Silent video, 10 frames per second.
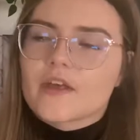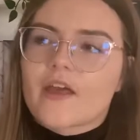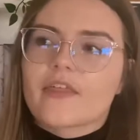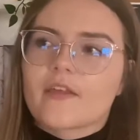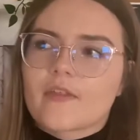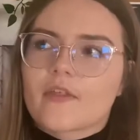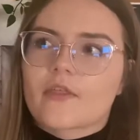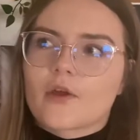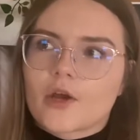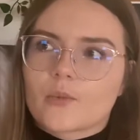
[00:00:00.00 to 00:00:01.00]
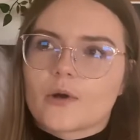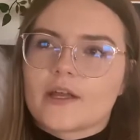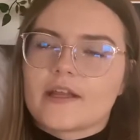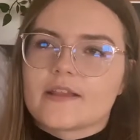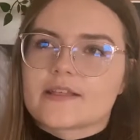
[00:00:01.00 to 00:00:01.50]
I think the third one
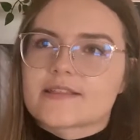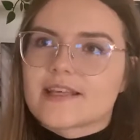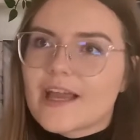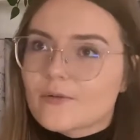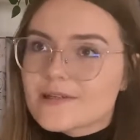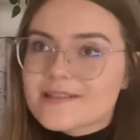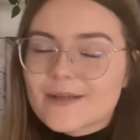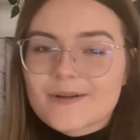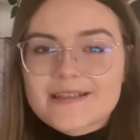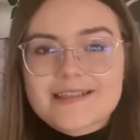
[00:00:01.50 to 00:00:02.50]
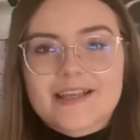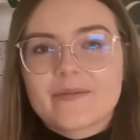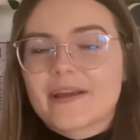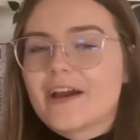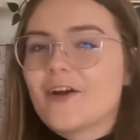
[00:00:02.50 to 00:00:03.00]
in the Skyward series is
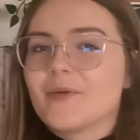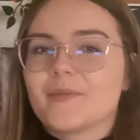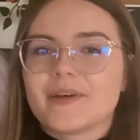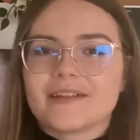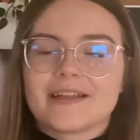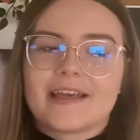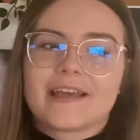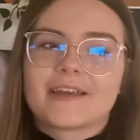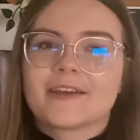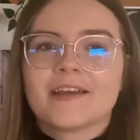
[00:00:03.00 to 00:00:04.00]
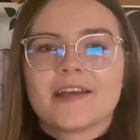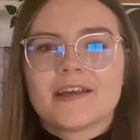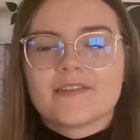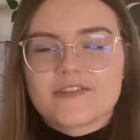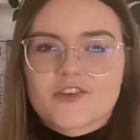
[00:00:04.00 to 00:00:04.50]
coming out, but
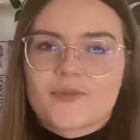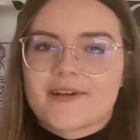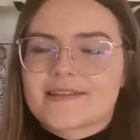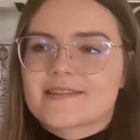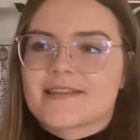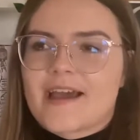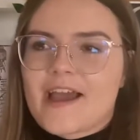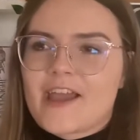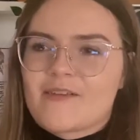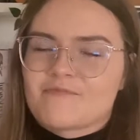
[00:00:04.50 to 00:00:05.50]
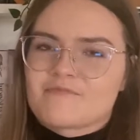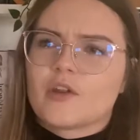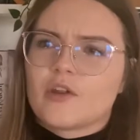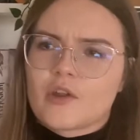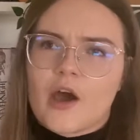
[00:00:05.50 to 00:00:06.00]
these are books that I am
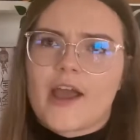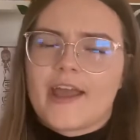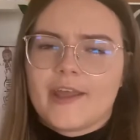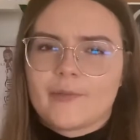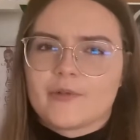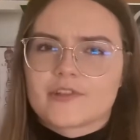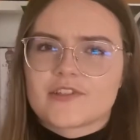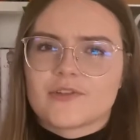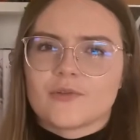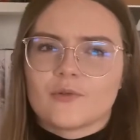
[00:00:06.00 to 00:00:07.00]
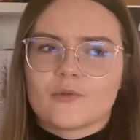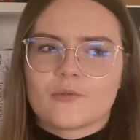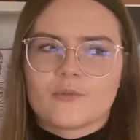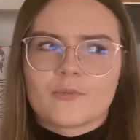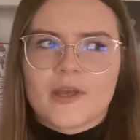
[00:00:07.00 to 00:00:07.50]
not able to
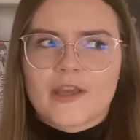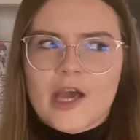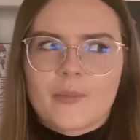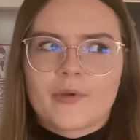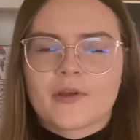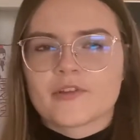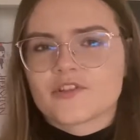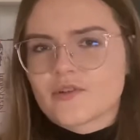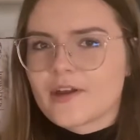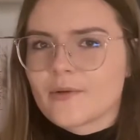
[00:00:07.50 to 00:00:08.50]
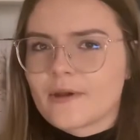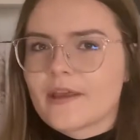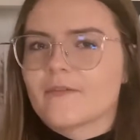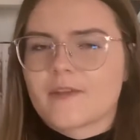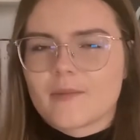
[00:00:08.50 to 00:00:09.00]
pick up straight away,
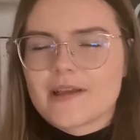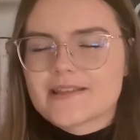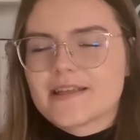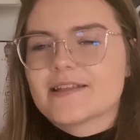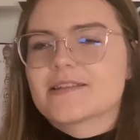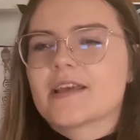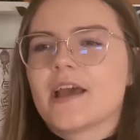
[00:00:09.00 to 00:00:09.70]
if that makes sense.